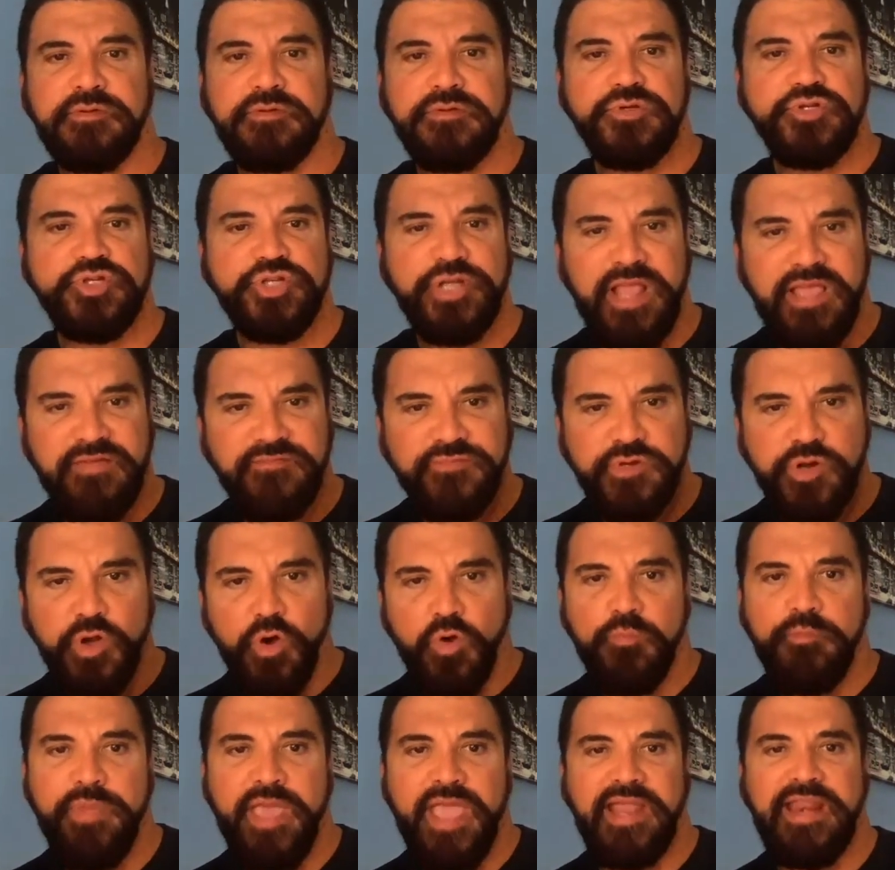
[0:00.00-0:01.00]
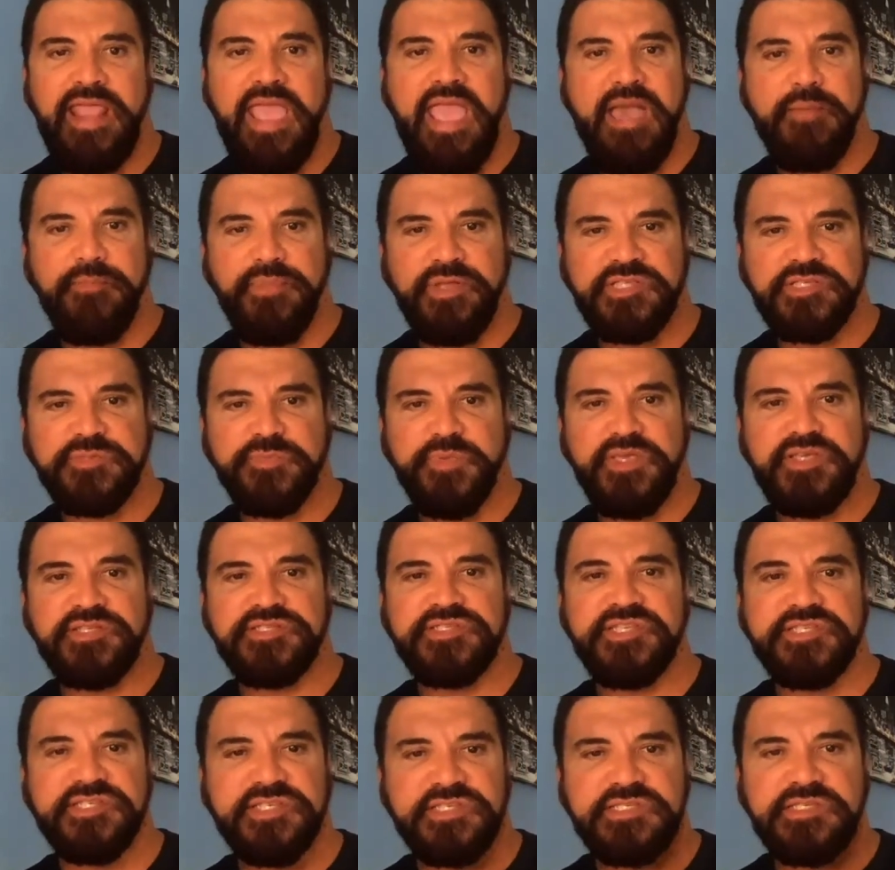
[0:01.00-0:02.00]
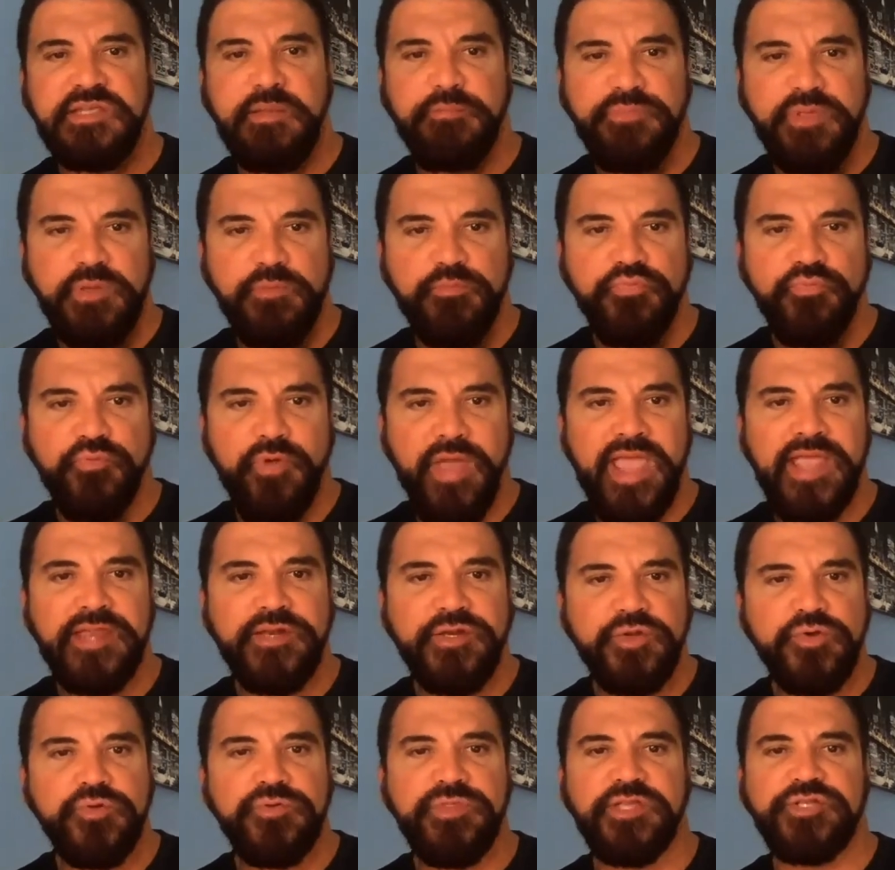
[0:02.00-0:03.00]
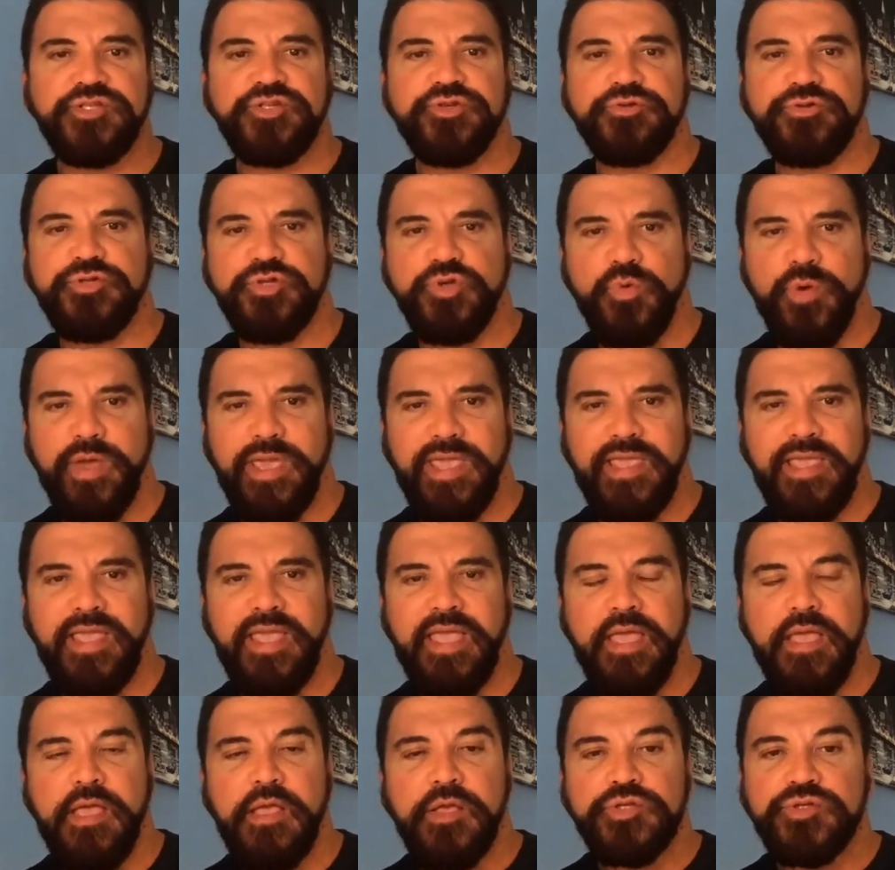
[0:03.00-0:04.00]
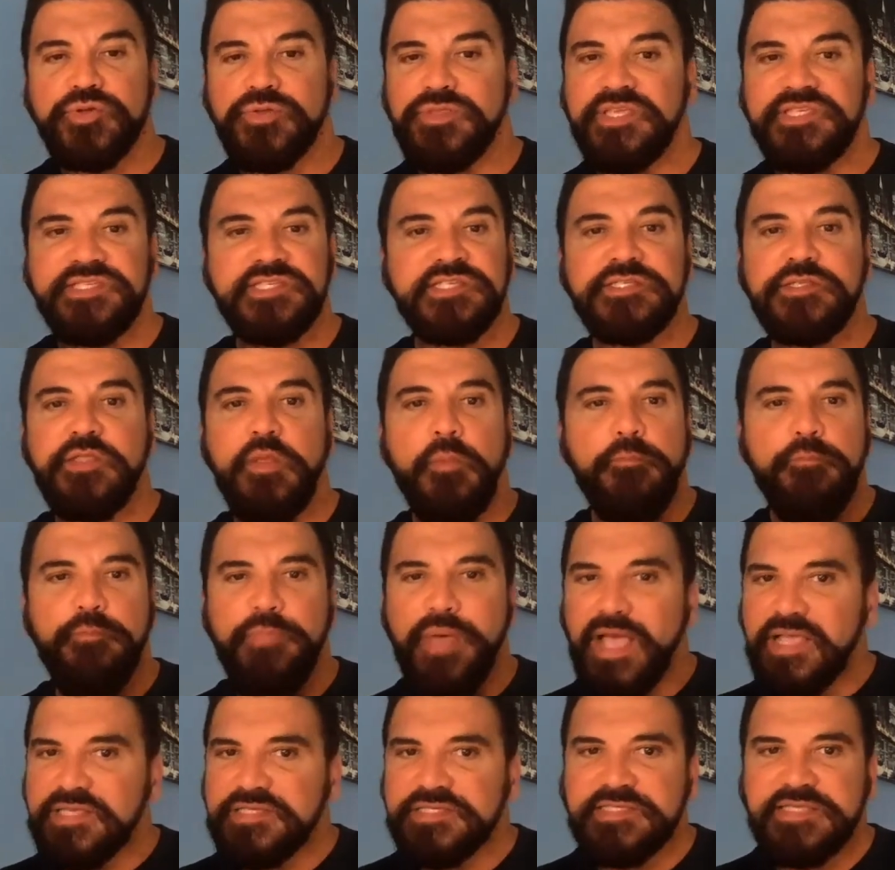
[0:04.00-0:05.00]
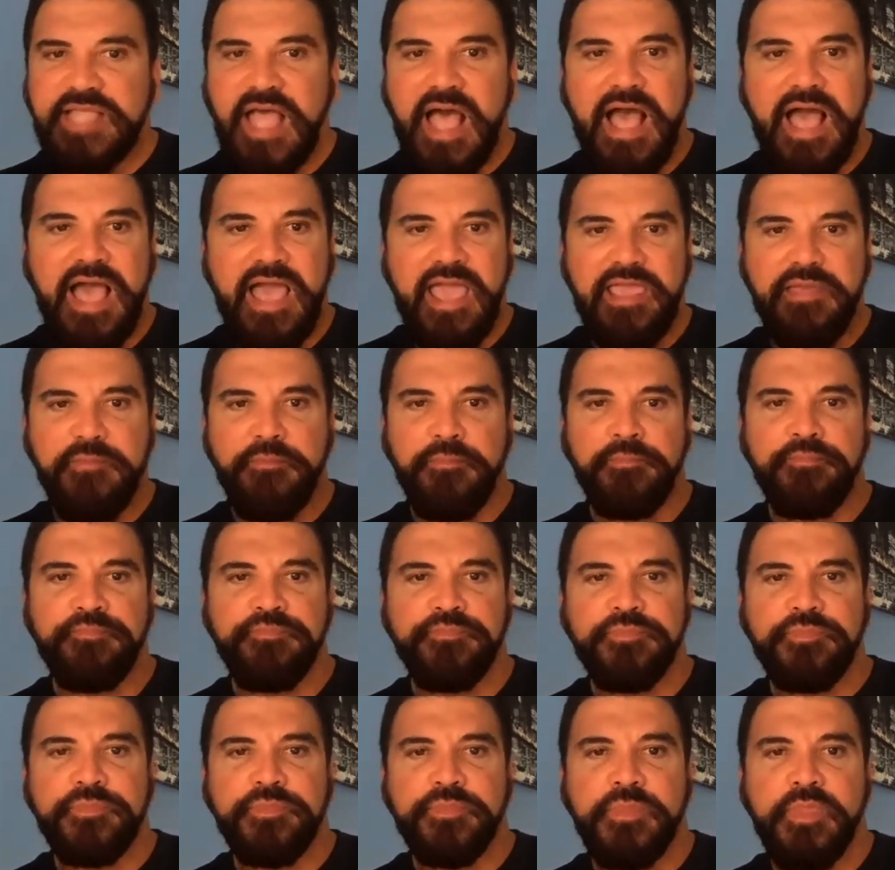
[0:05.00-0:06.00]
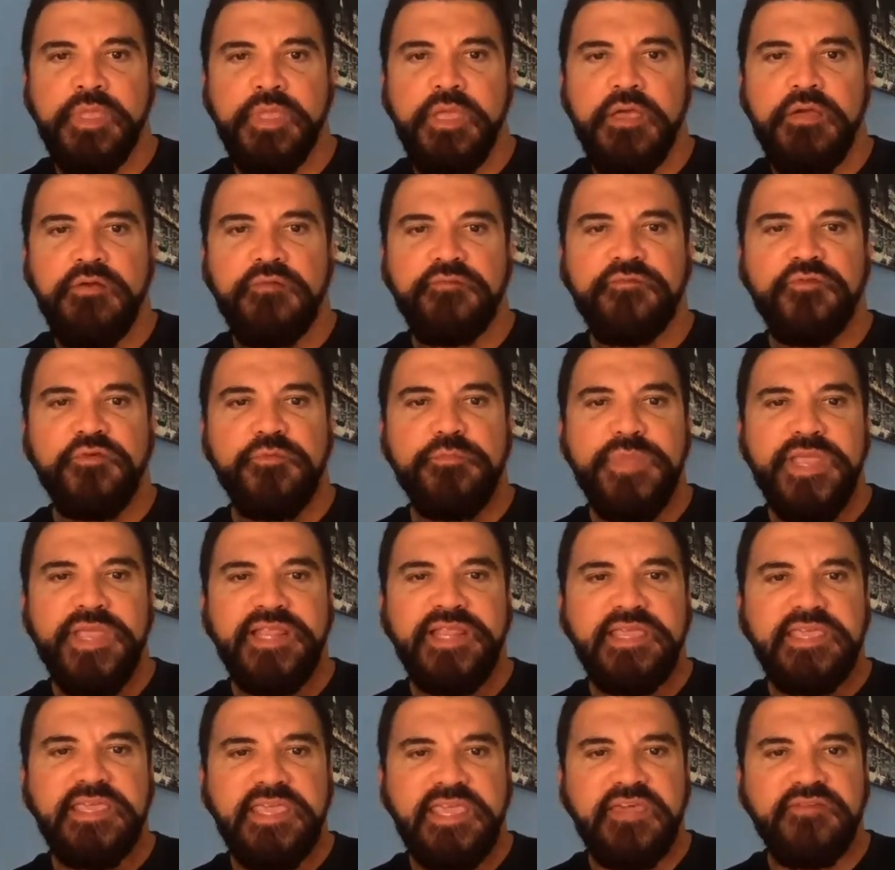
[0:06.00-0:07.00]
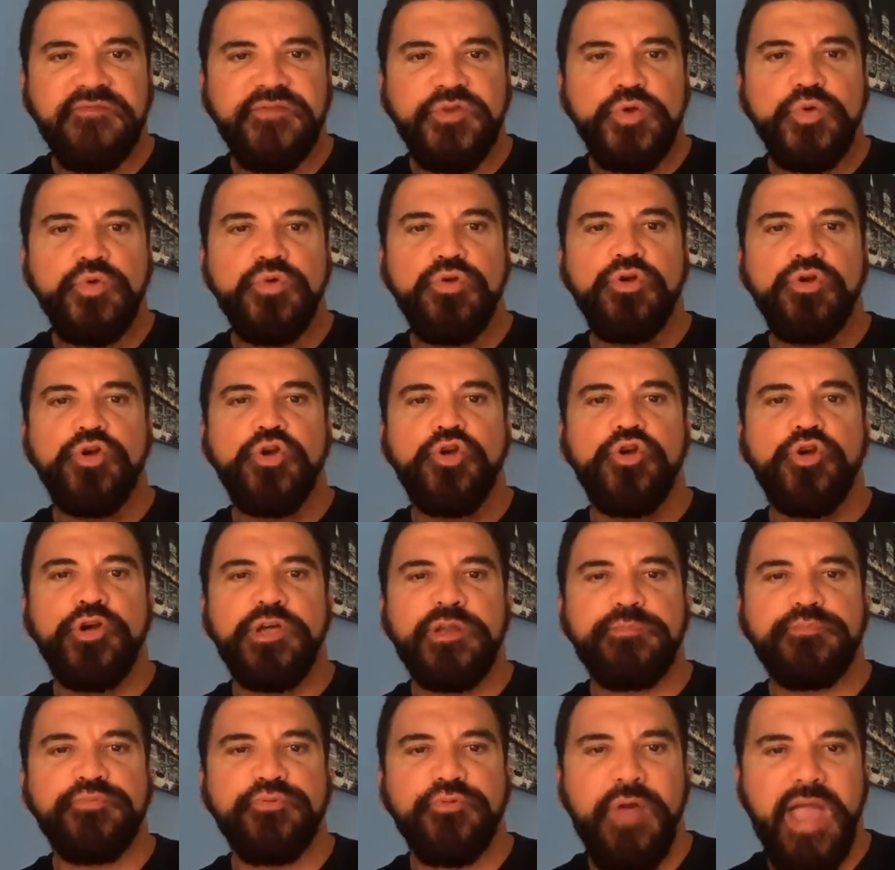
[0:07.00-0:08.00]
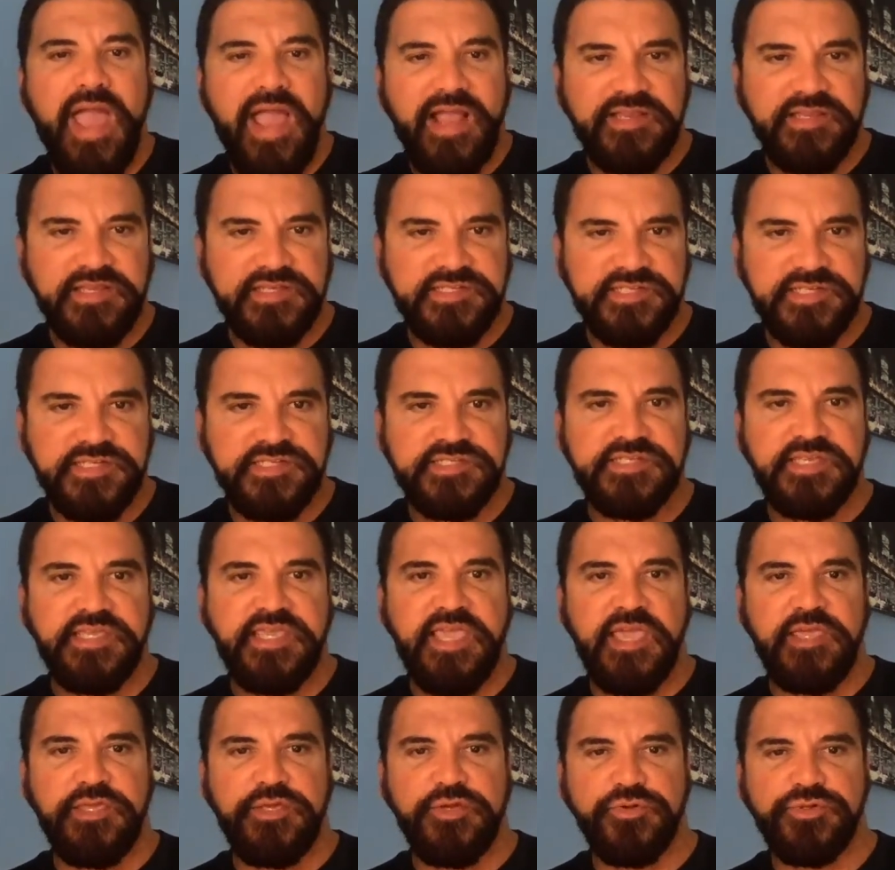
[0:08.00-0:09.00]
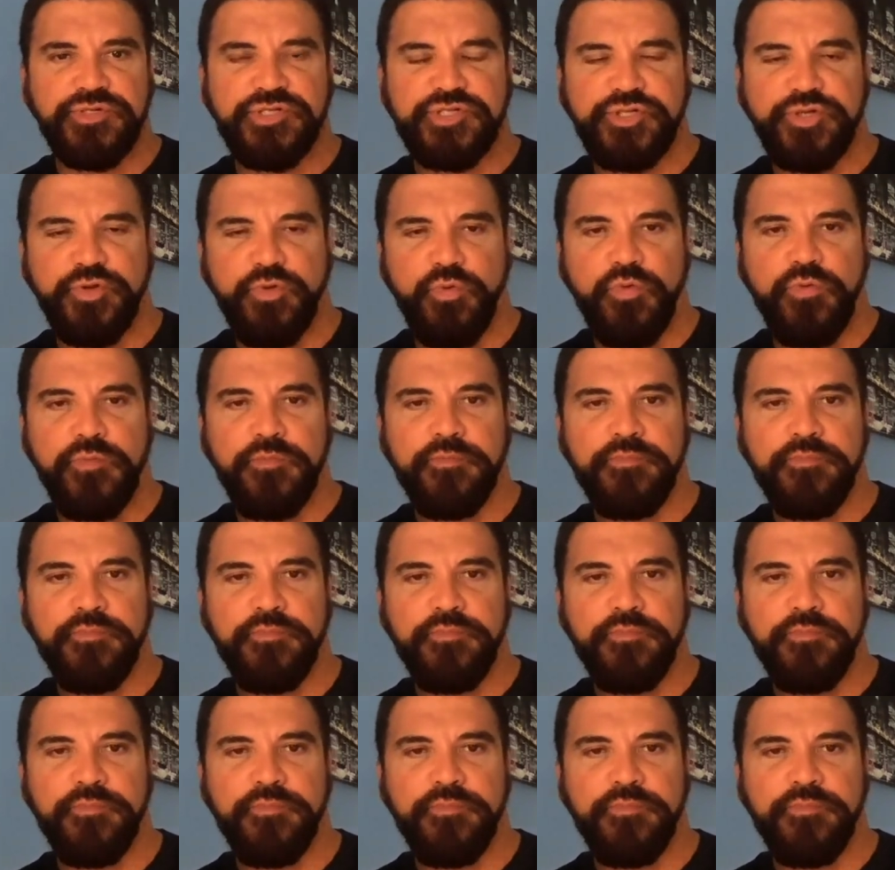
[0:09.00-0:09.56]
You should have no bad habits because this is something brand new that you're doing. So this is the best time for me to give you good practices to get used to.